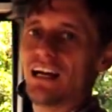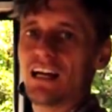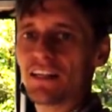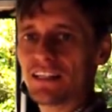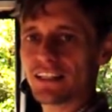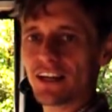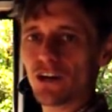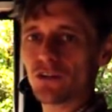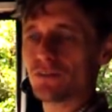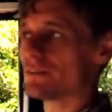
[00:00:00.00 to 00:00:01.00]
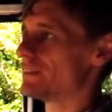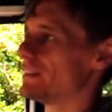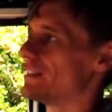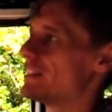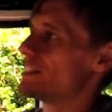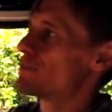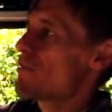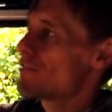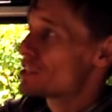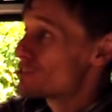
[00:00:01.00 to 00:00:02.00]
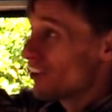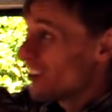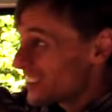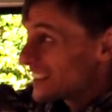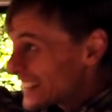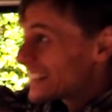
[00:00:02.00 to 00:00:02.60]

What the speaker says: and there you go. It's very strong,